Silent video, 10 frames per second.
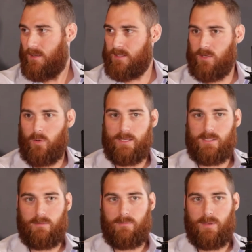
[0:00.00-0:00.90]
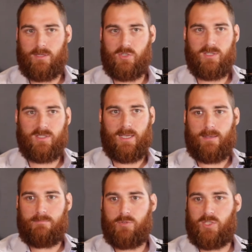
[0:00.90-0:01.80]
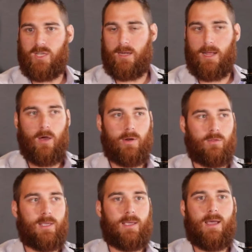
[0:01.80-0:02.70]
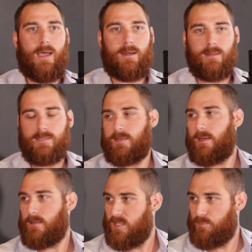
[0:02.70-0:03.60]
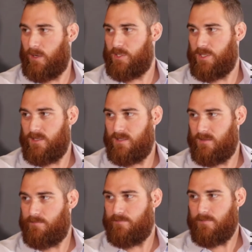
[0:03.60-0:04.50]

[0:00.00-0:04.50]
And so it's just like sitting down and looking at endless spreadsheets.